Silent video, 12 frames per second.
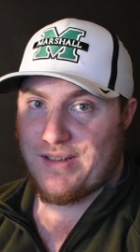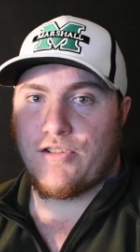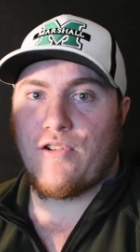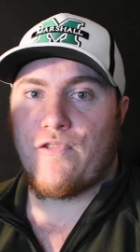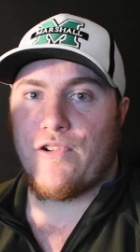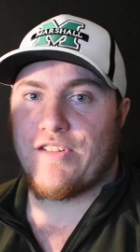
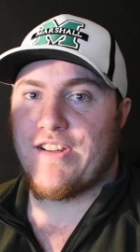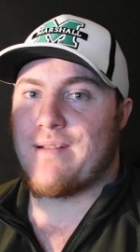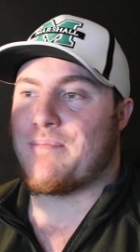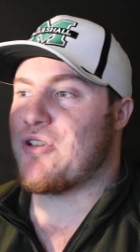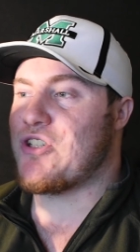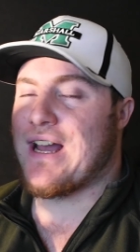So for
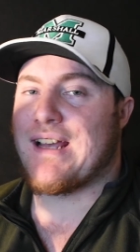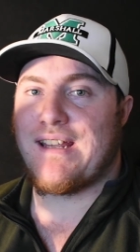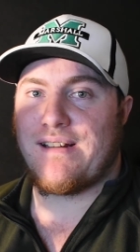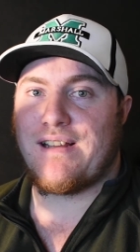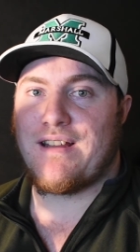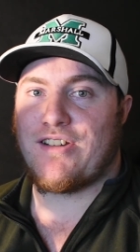example,
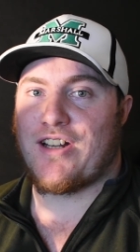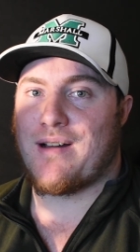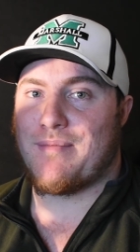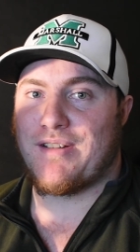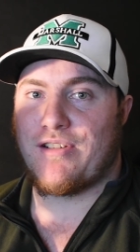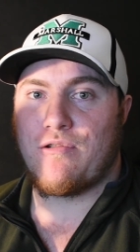Jackie Lynn
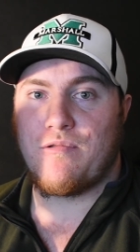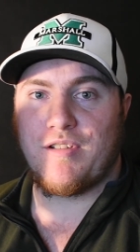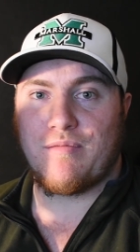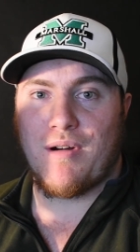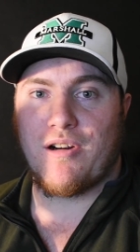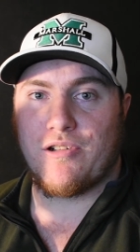Thomas, who
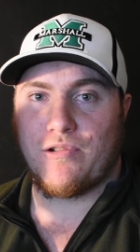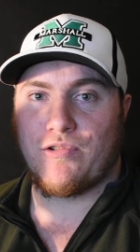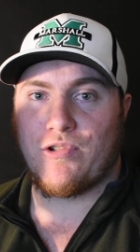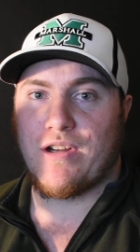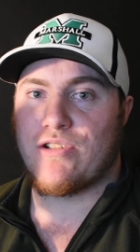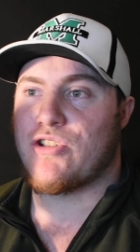is Marco's
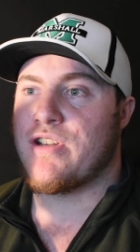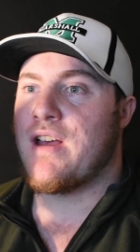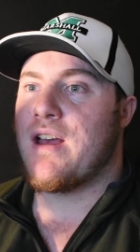crush,